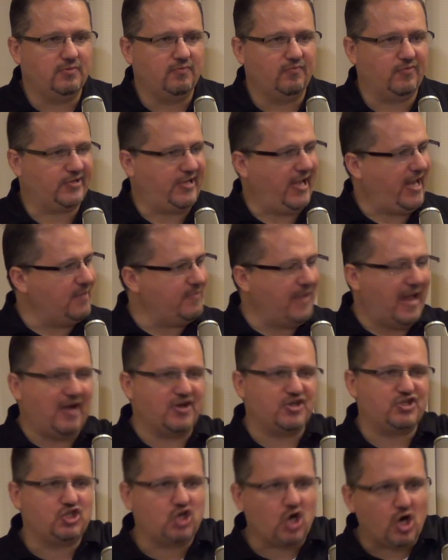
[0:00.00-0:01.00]
Forget
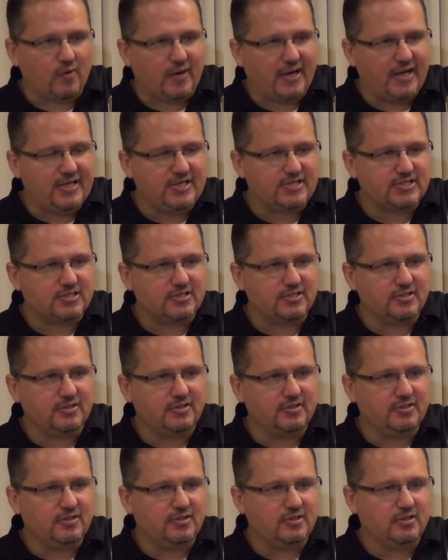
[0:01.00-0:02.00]
about juries,
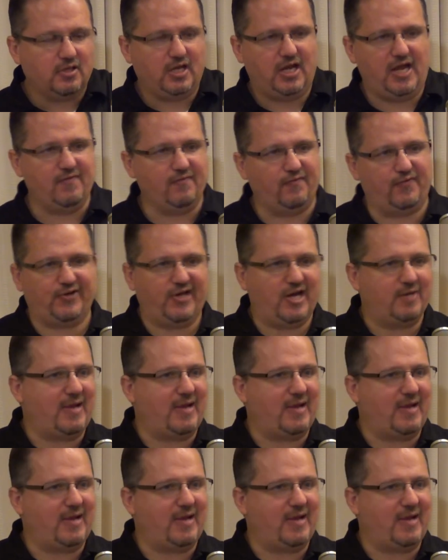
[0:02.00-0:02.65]
even forget